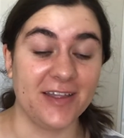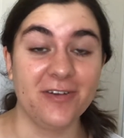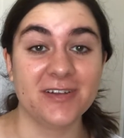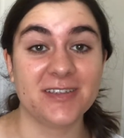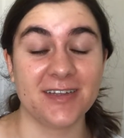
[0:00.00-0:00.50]
you
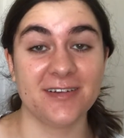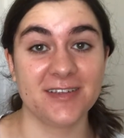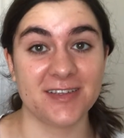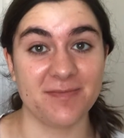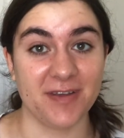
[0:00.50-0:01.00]
could
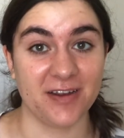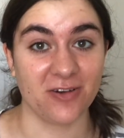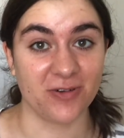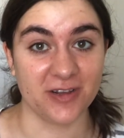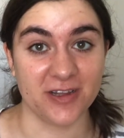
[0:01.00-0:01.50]
seriously make a
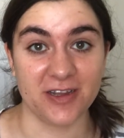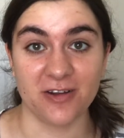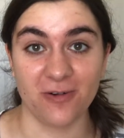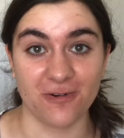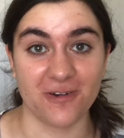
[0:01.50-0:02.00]
really
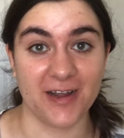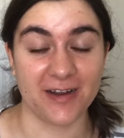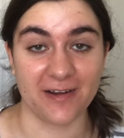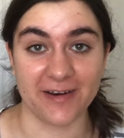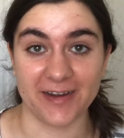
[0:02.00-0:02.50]
cool,
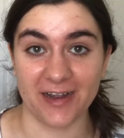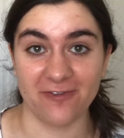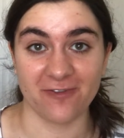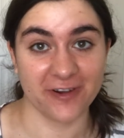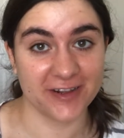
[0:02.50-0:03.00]
iconic
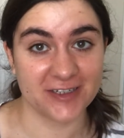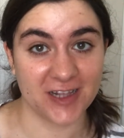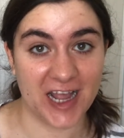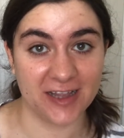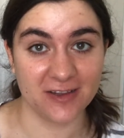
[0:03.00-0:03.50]
4th of
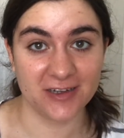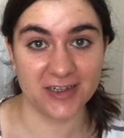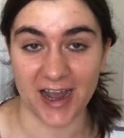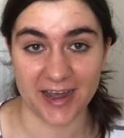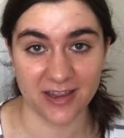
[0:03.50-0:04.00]
July look.
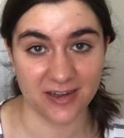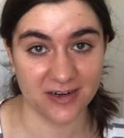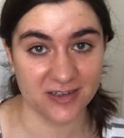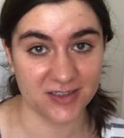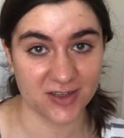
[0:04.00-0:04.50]
I think it
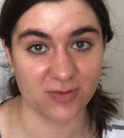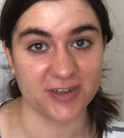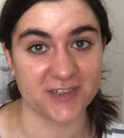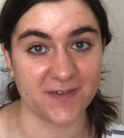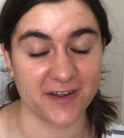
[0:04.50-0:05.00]
is so
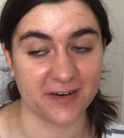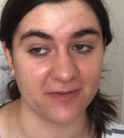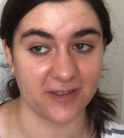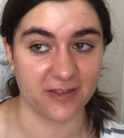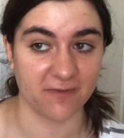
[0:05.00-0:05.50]
much fun
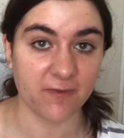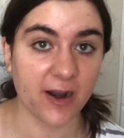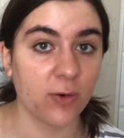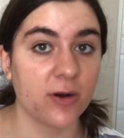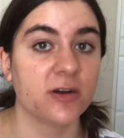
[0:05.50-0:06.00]
with the
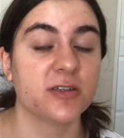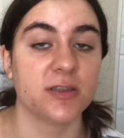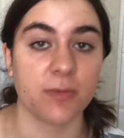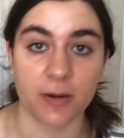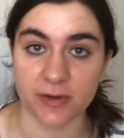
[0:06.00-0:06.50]
fireworks, the
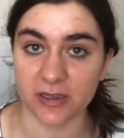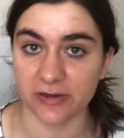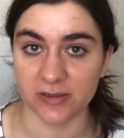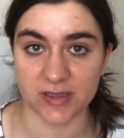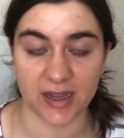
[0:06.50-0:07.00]

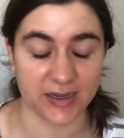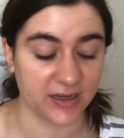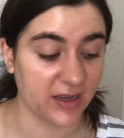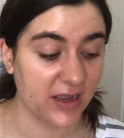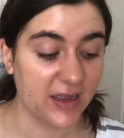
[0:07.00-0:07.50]
barbecues. I
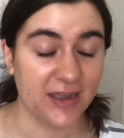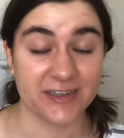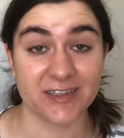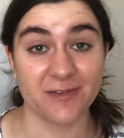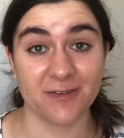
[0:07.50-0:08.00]

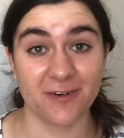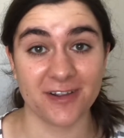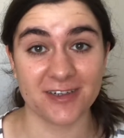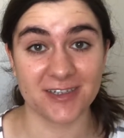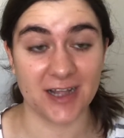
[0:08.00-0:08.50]
just love the 4th
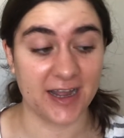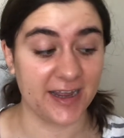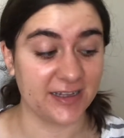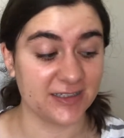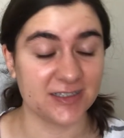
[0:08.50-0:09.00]
of July,
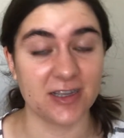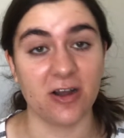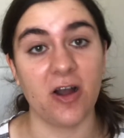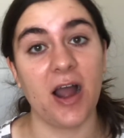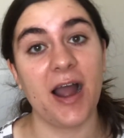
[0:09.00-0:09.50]
and
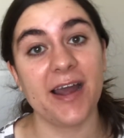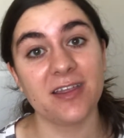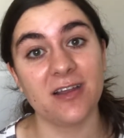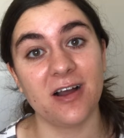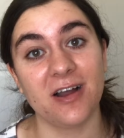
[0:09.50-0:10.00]
so I
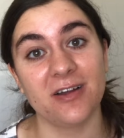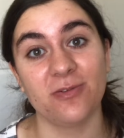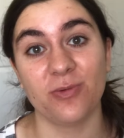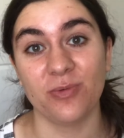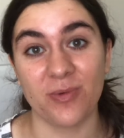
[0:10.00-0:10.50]
thought,
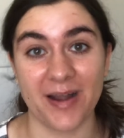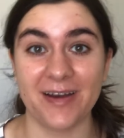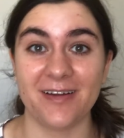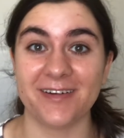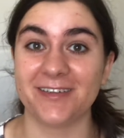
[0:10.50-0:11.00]
why
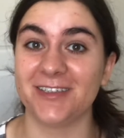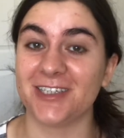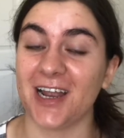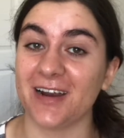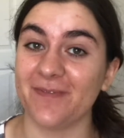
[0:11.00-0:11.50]
not just
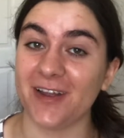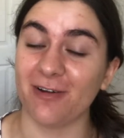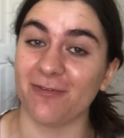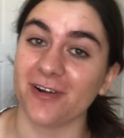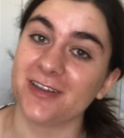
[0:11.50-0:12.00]
try to make a
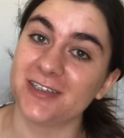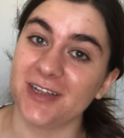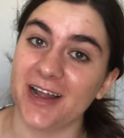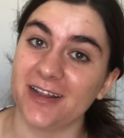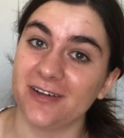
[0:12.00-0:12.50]
4th of
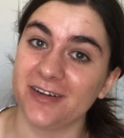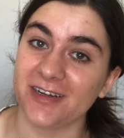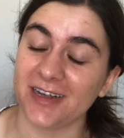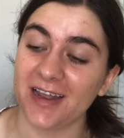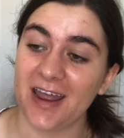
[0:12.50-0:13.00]
July look?